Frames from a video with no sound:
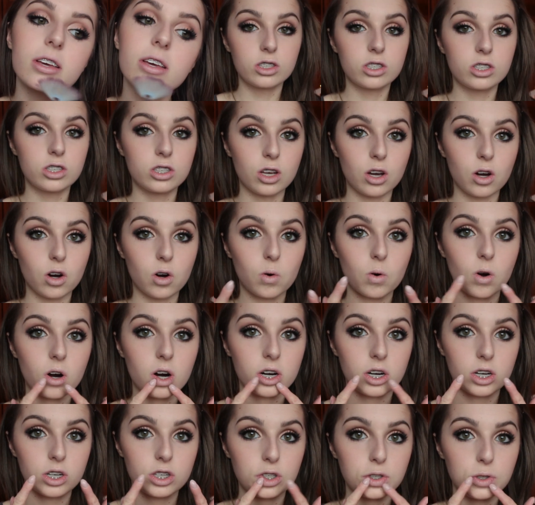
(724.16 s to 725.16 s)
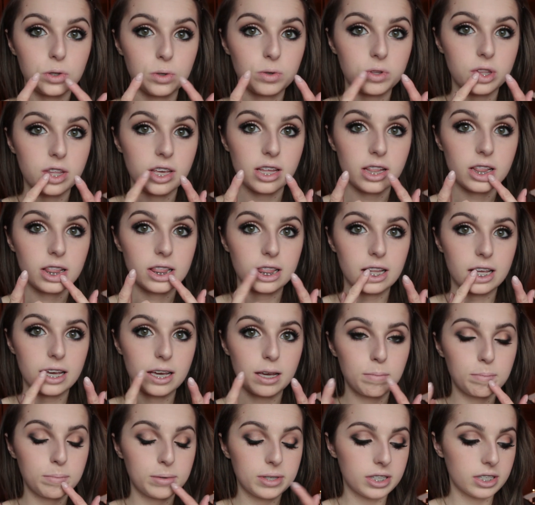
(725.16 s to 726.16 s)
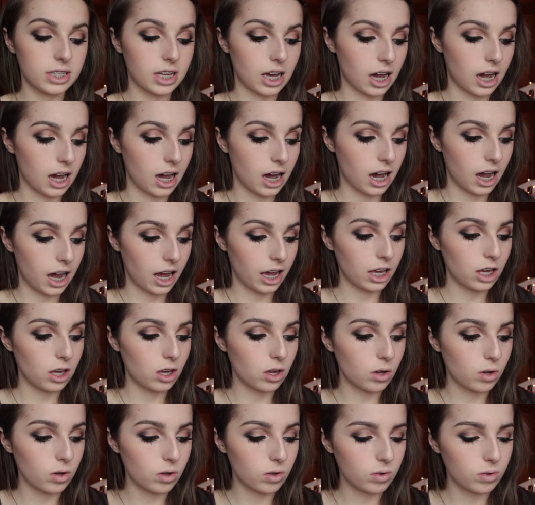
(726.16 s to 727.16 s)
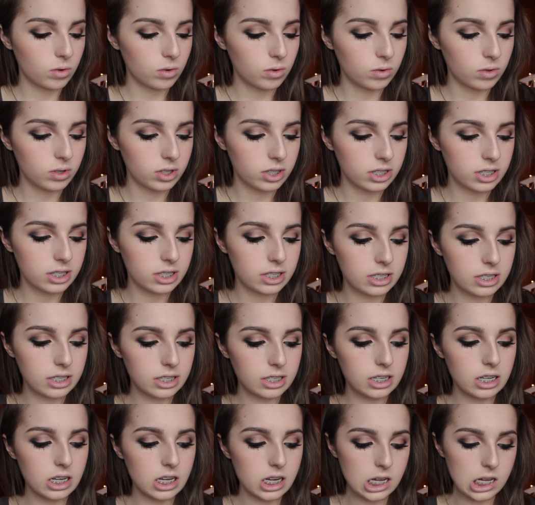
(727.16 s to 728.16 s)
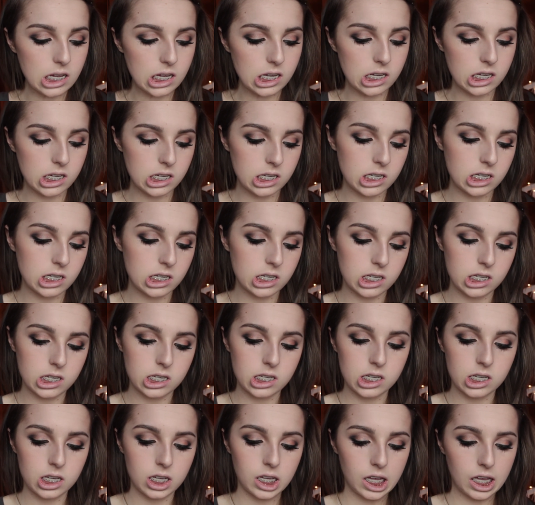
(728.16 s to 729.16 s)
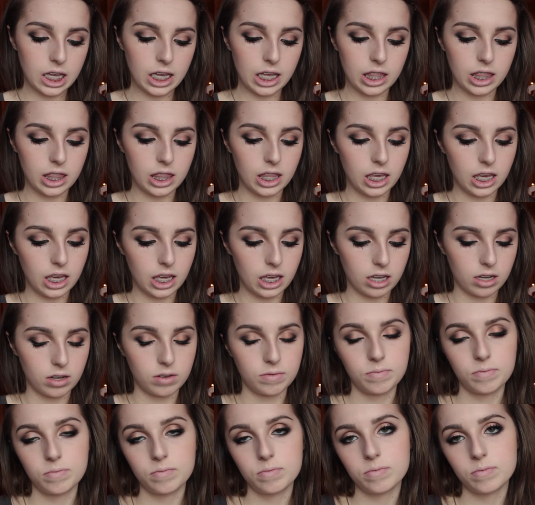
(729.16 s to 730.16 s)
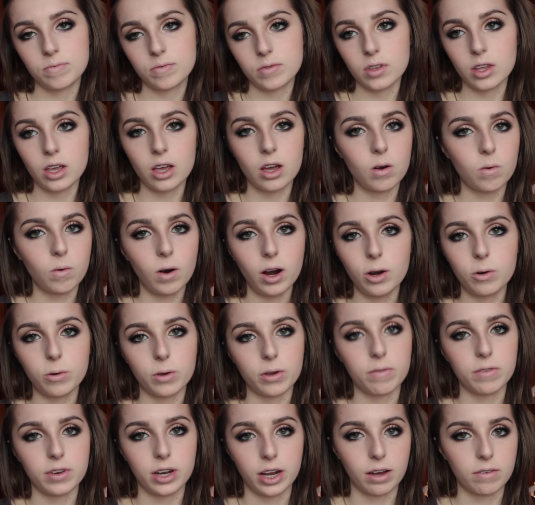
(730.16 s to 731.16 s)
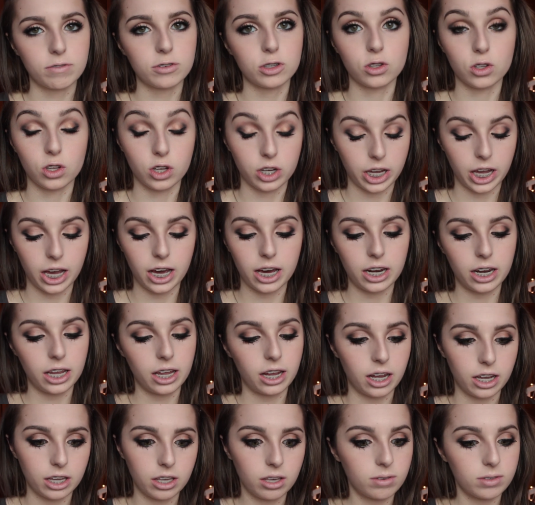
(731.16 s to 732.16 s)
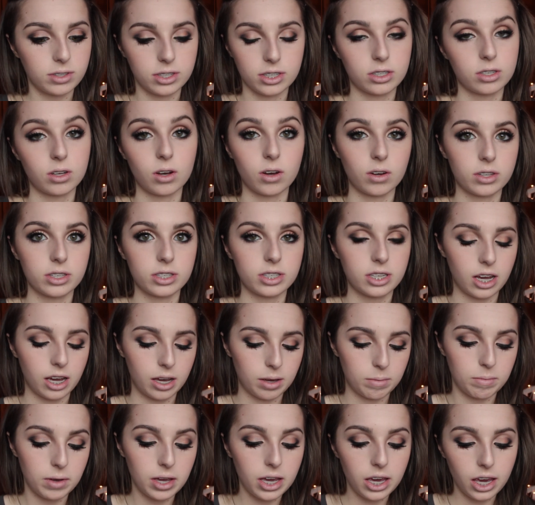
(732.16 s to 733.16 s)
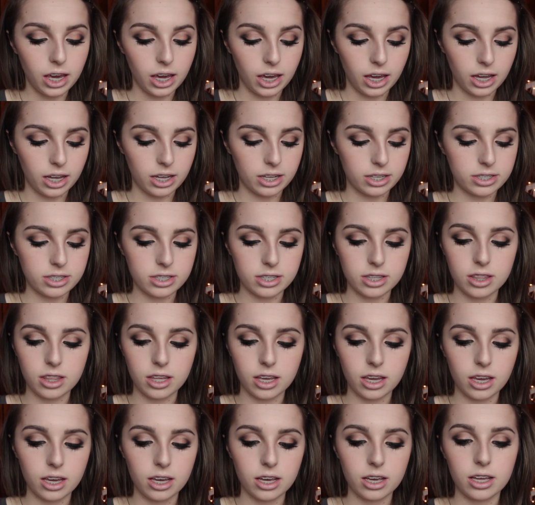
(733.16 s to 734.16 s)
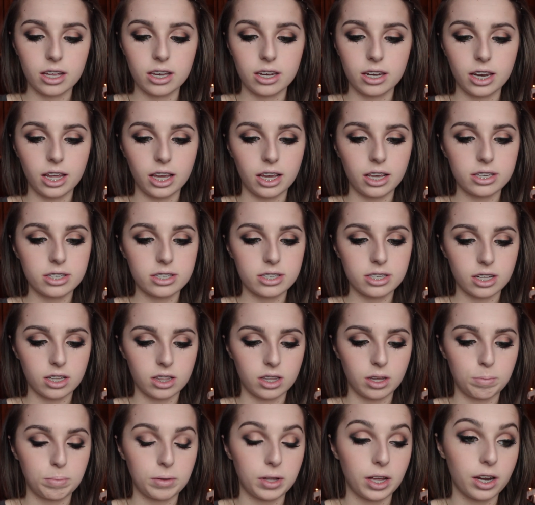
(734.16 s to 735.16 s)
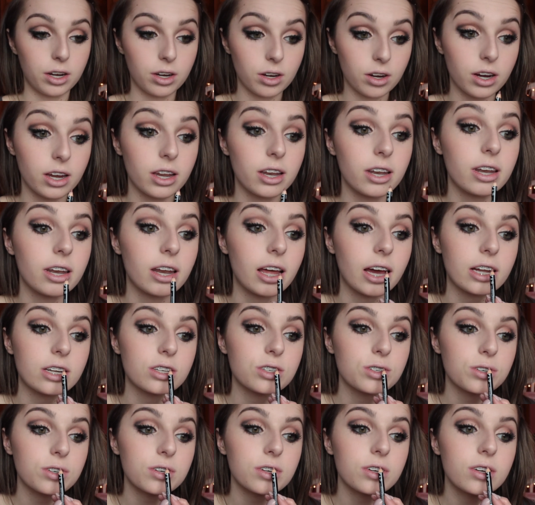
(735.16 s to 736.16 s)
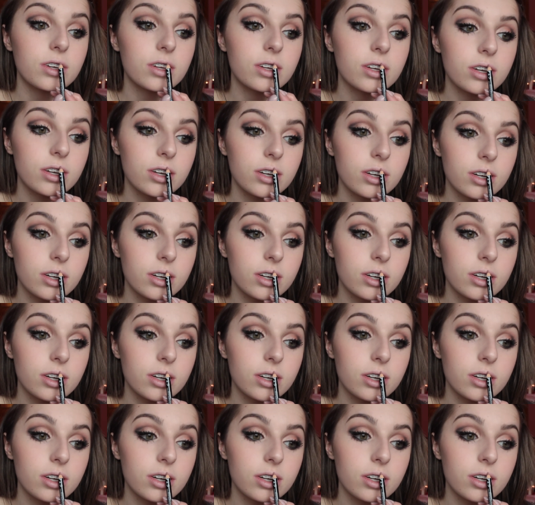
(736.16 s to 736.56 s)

So onto the lips, I used the, why do I even have to look at it? I use this all the time. It's the NYX lip liner in Natural.